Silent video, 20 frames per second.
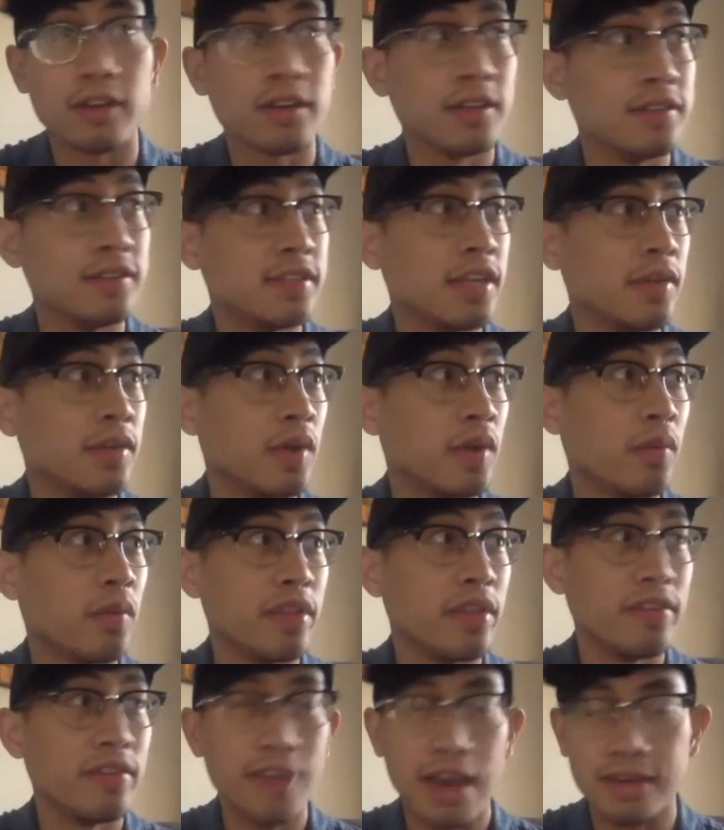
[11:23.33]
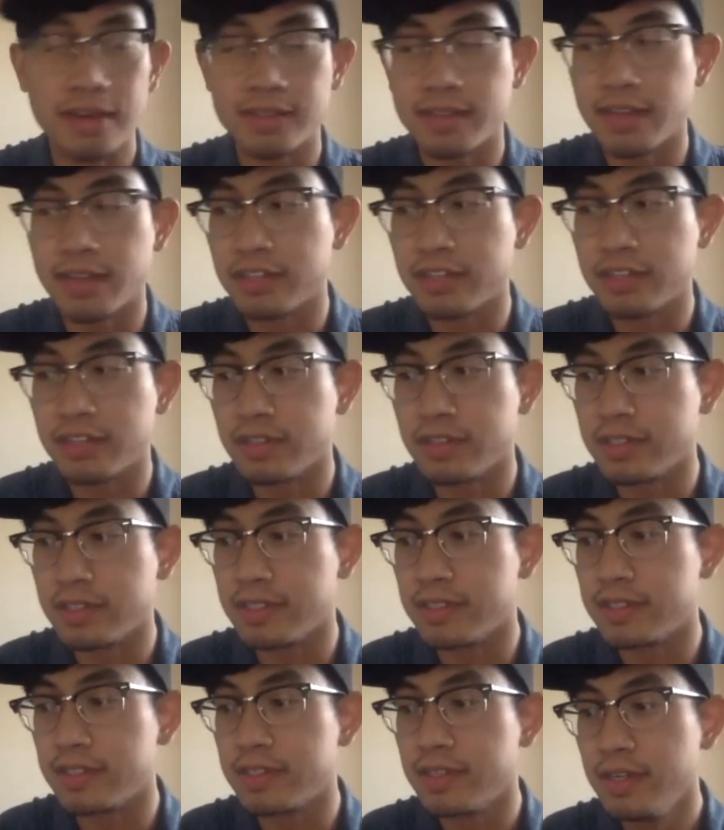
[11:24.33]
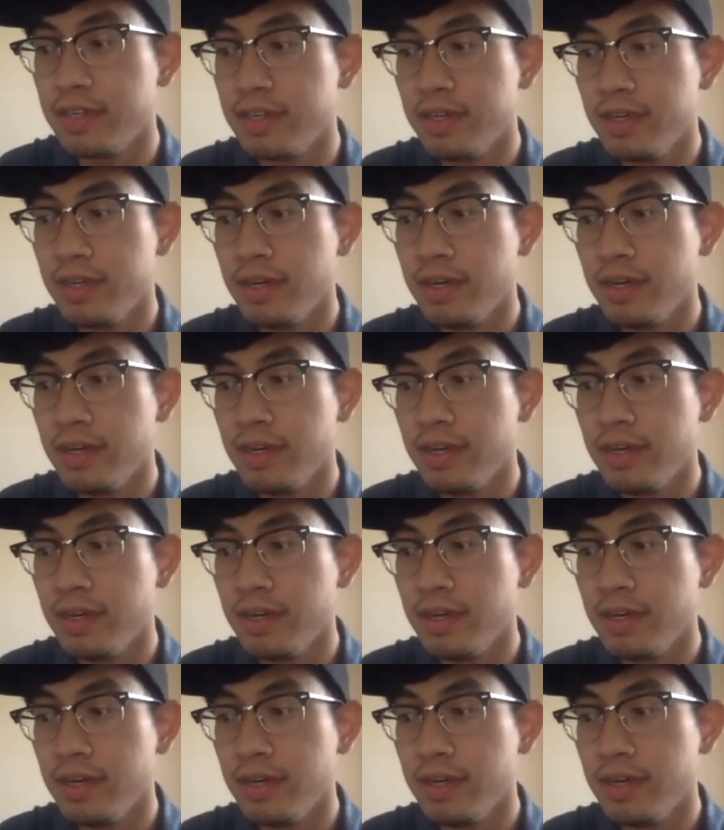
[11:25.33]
continuing on with vaccinations is,